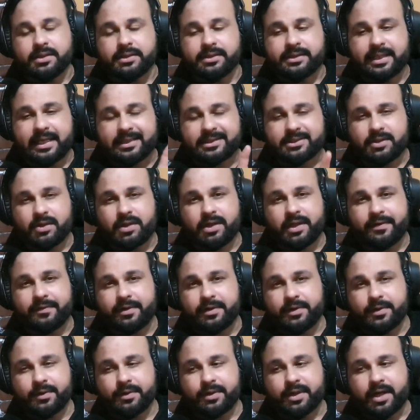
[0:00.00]
That's all I
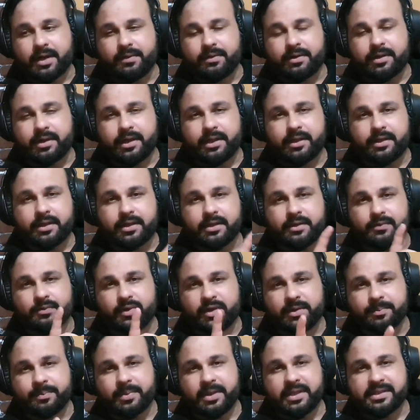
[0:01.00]
want to cover in
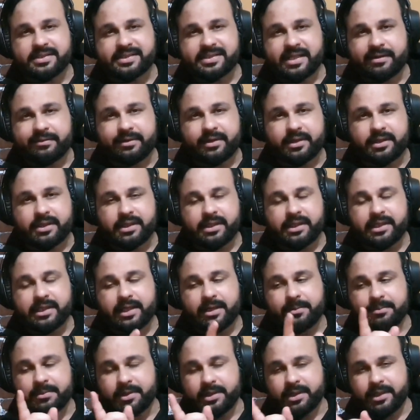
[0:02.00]
OnePlus
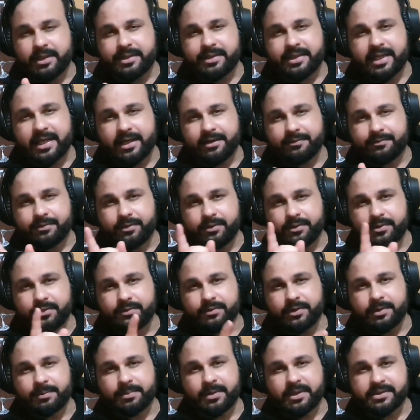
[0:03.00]
7T. I'm really thankful to
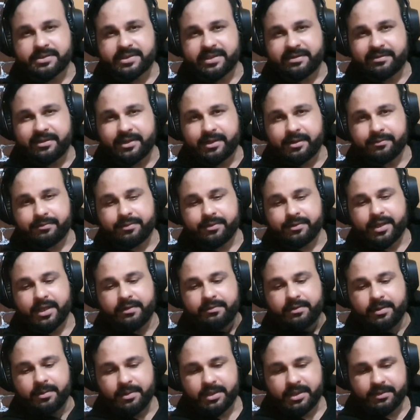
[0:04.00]
OnePlus 7T for
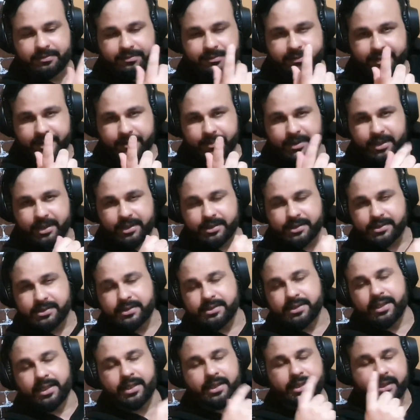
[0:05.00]
giving me the
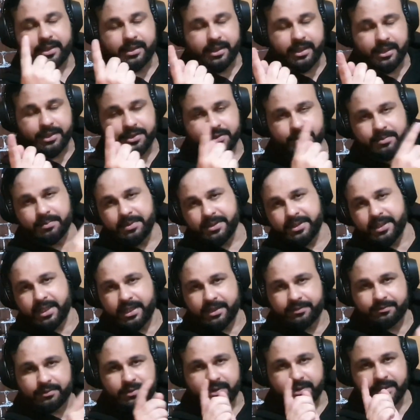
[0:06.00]
freebies, and they should be
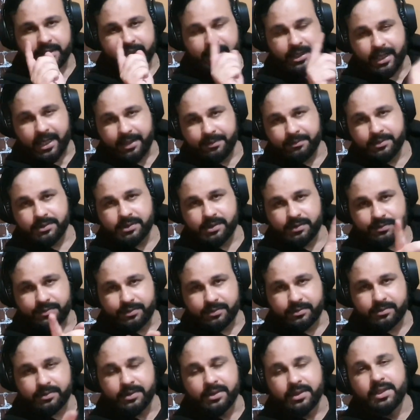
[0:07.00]
thankful that I was
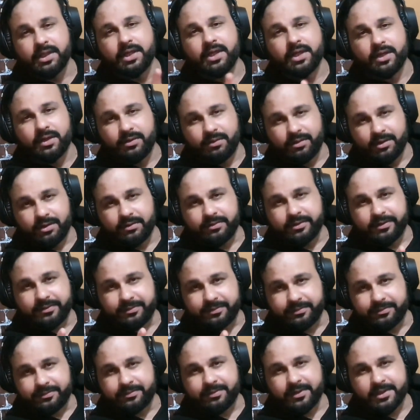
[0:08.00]
one of the
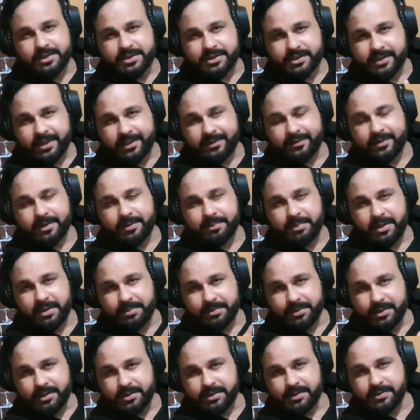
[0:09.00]
first 100
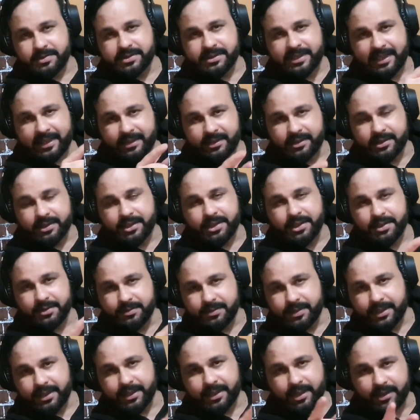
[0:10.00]
people to stand in the
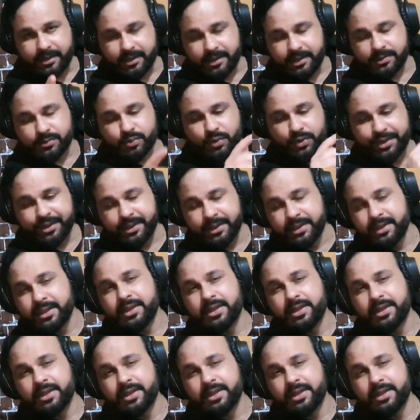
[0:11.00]
queue and get this one.